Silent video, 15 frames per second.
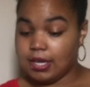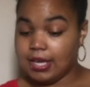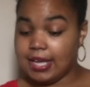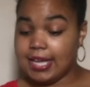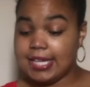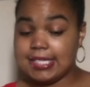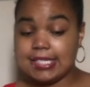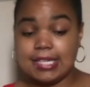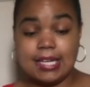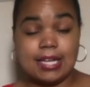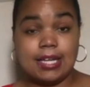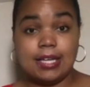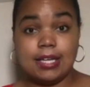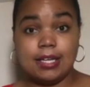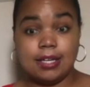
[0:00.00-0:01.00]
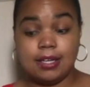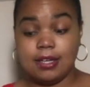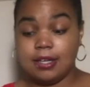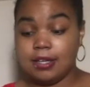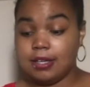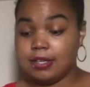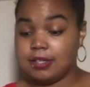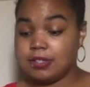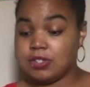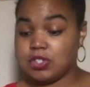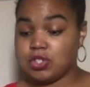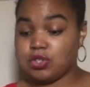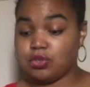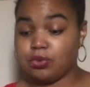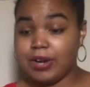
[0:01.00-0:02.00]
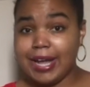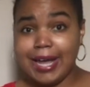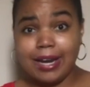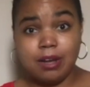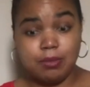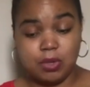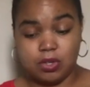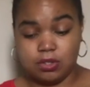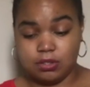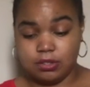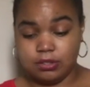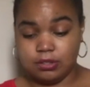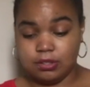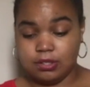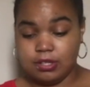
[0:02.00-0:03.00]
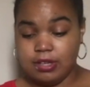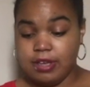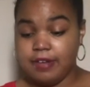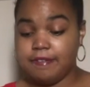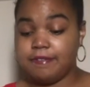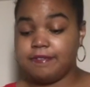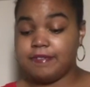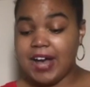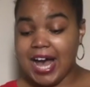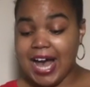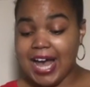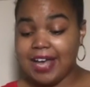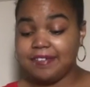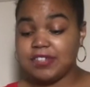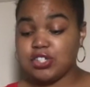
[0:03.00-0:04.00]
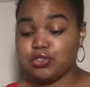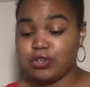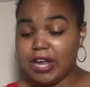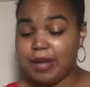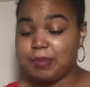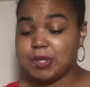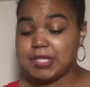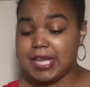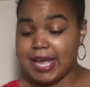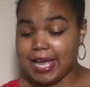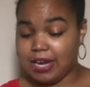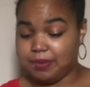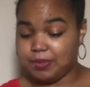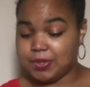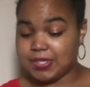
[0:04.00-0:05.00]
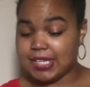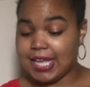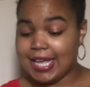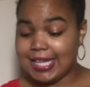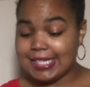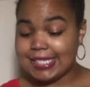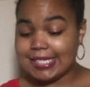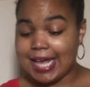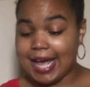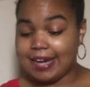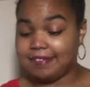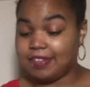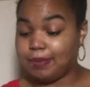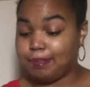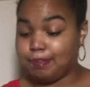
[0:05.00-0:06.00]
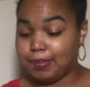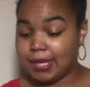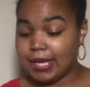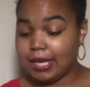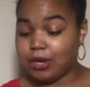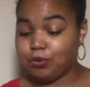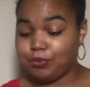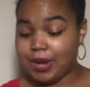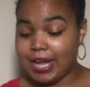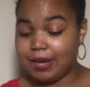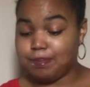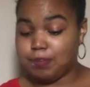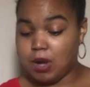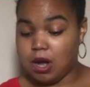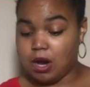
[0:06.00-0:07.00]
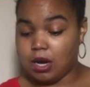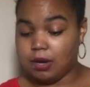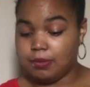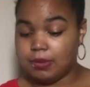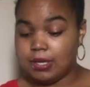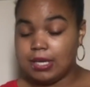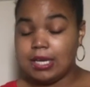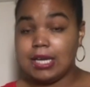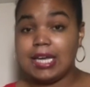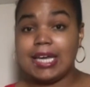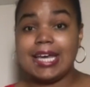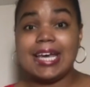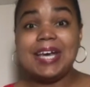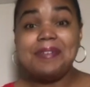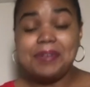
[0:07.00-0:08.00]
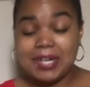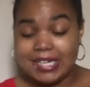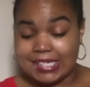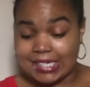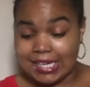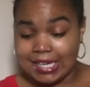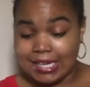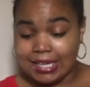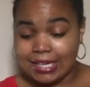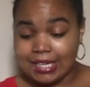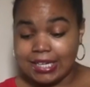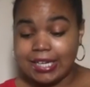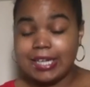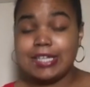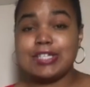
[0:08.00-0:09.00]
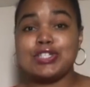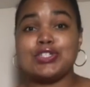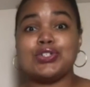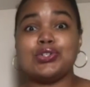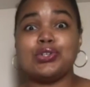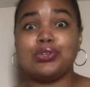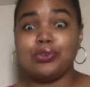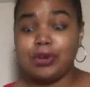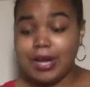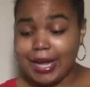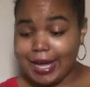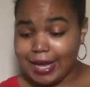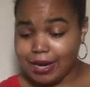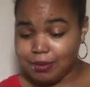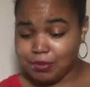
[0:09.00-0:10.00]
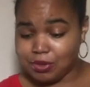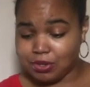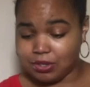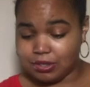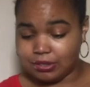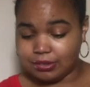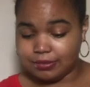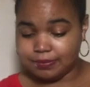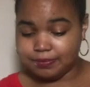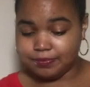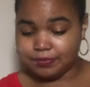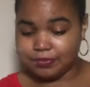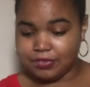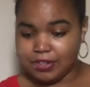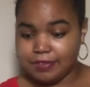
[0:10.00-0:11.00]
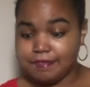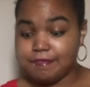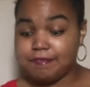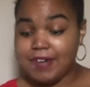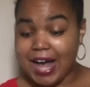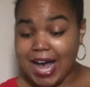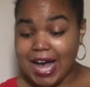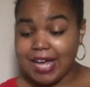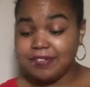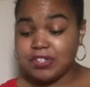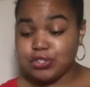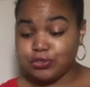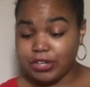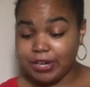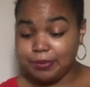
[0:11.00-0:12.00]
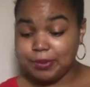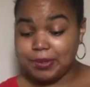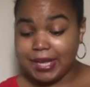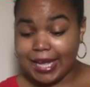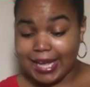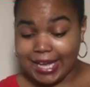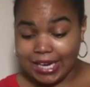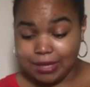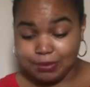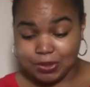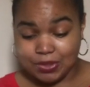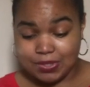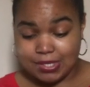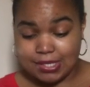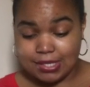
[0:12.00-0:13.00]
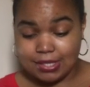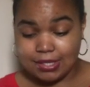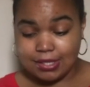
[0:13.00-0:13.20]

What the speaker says: It's a scranimal. 5 scrambled animals inside of the big red barn. It was a scranimal. 5 scrambled animals